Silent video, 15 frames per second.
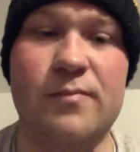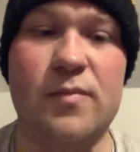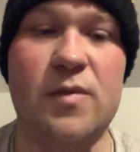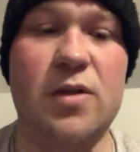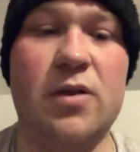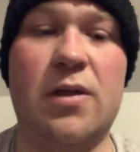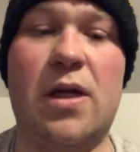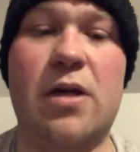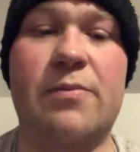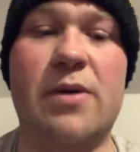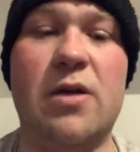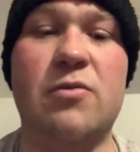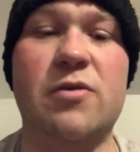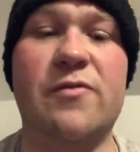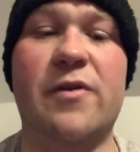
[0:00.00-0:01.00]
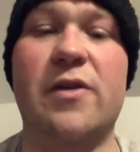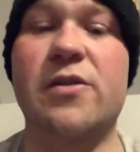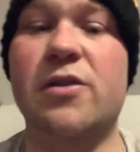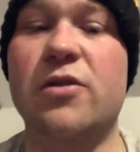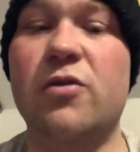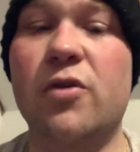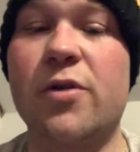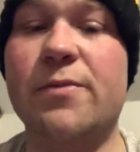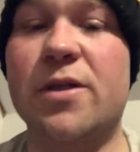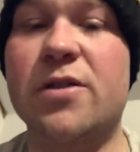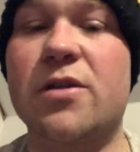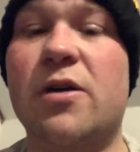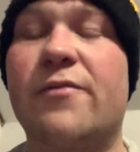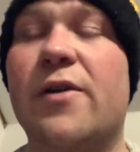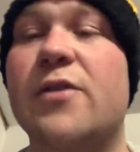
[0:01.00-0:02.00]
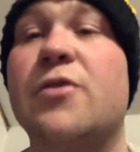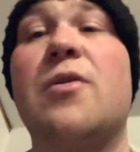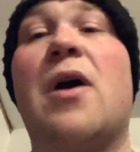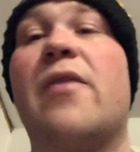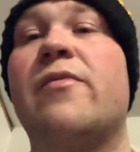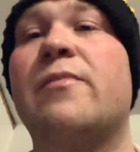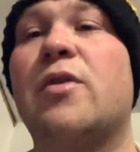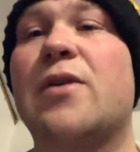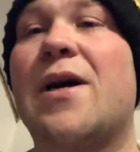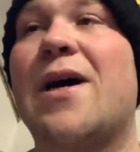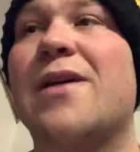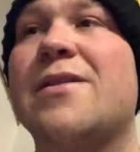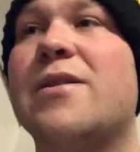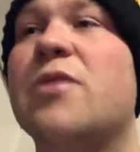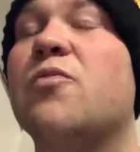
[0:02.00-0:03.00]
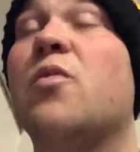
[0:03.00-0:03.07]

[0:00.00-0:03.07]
to a lot of Penguins fans, including myself, I do have him on the hot seat.